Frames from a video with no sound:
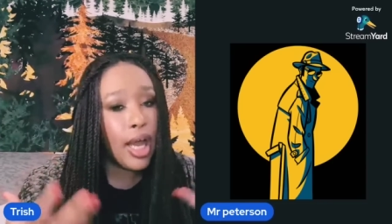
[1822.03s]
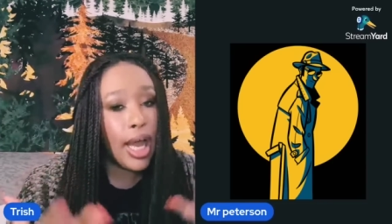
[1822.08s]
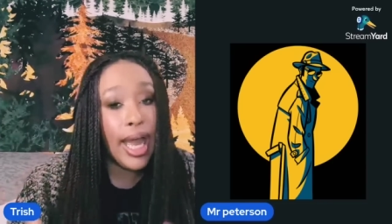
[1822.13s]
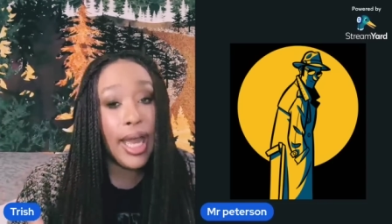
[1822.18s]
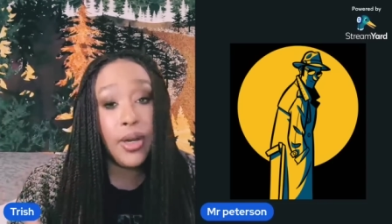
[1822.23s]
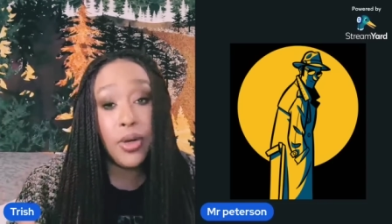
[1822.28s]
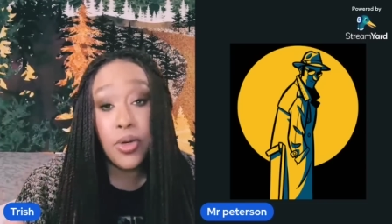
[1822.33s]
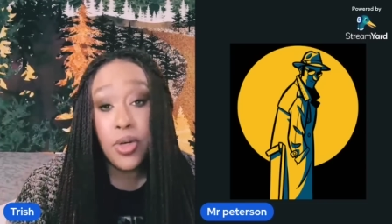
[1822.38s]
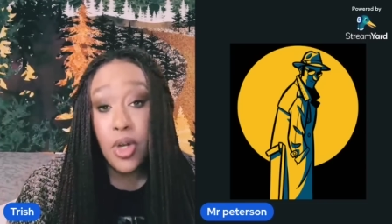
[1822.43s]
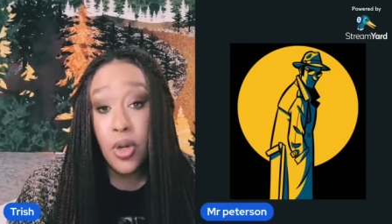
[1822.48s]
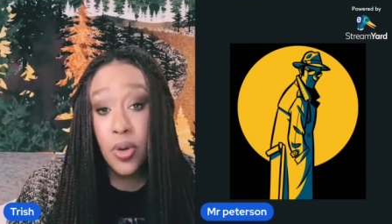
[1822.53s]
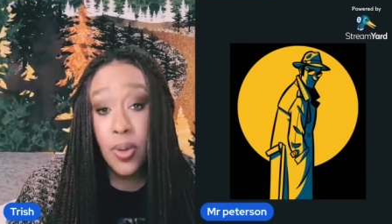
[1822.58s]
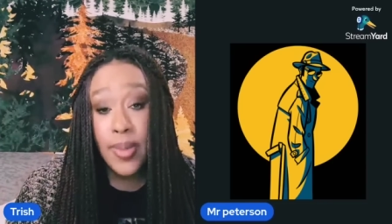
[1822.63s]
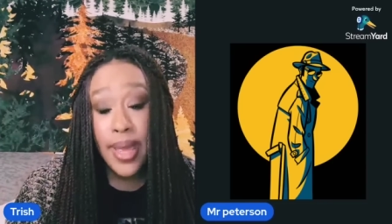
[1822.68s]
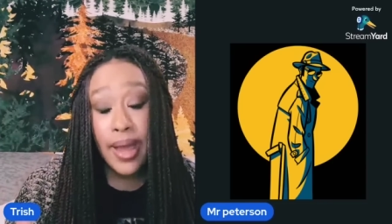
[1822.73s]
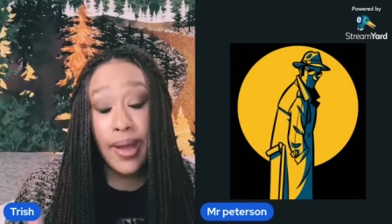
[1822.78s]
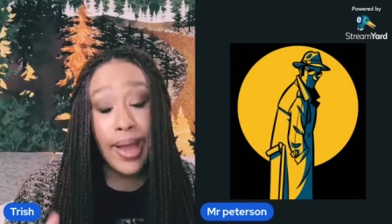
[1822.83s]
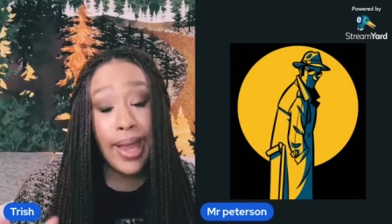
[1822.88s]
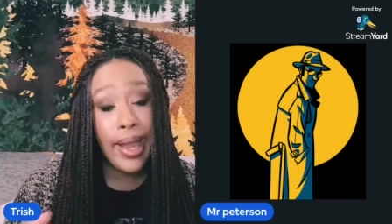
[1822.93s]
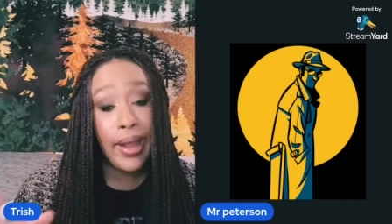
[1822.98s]
I don't know
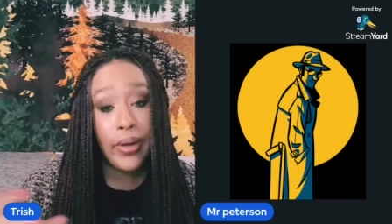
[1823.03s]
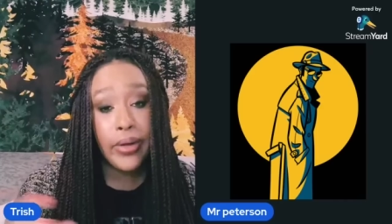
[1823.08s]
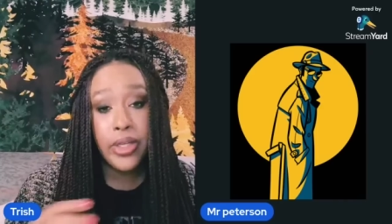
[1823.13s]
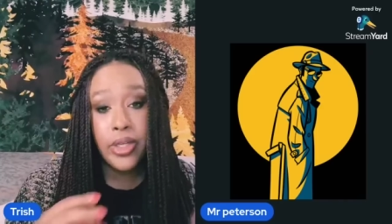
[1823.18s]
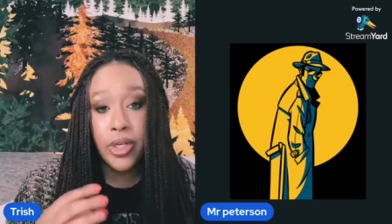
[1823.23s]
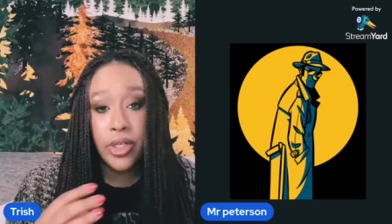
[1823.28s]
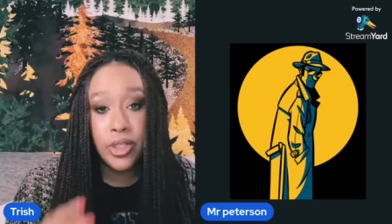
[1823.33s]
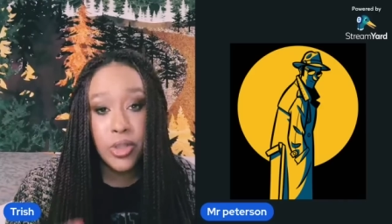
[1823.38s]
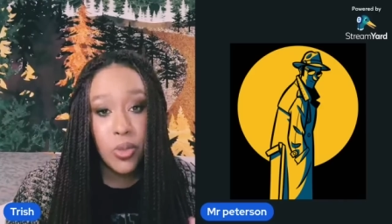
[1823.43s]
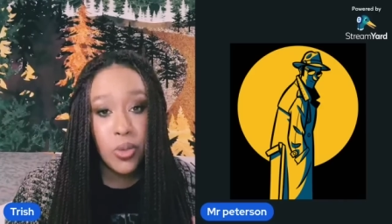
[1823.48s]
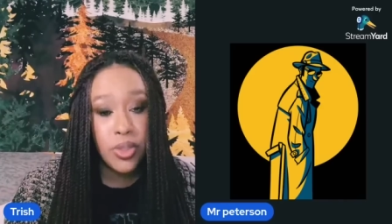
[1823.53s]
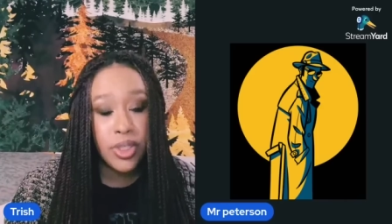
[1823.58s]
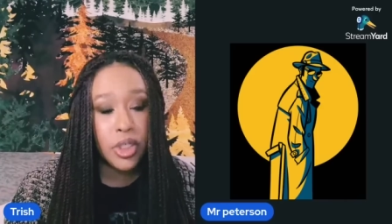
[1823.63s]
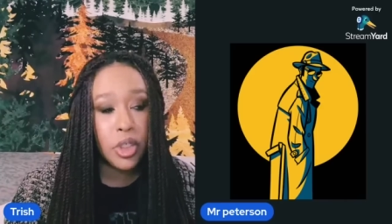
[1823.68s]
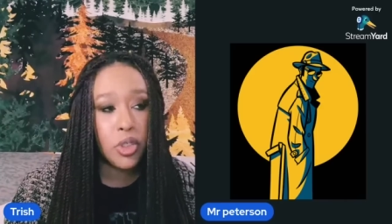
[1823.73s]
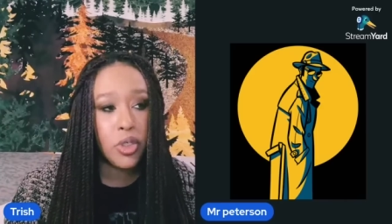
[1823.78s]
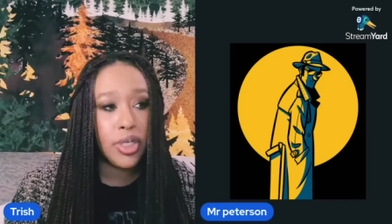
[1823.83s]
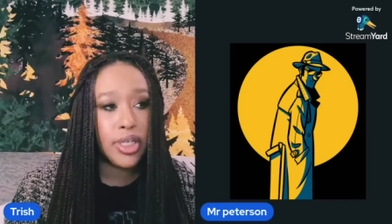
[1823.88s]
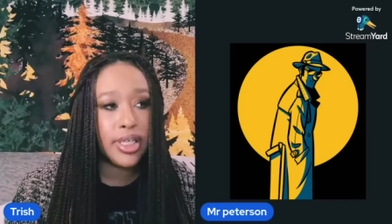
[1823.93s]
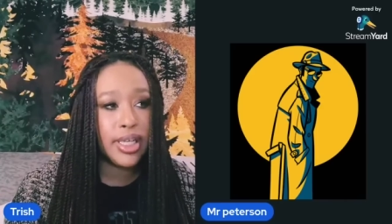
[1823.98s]
about how your school
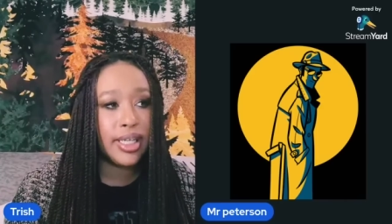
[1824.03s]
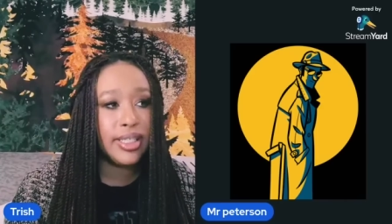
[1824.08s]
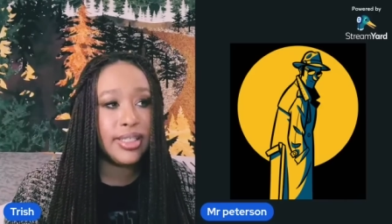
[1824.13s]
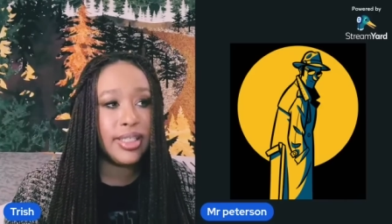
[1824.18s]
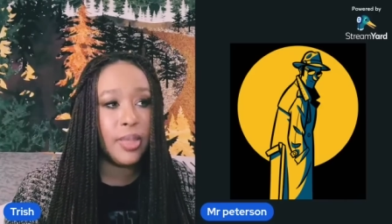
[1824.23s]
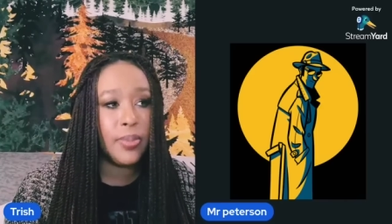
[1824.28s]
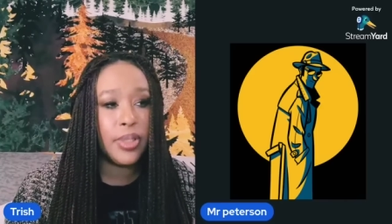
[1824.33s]
district does it,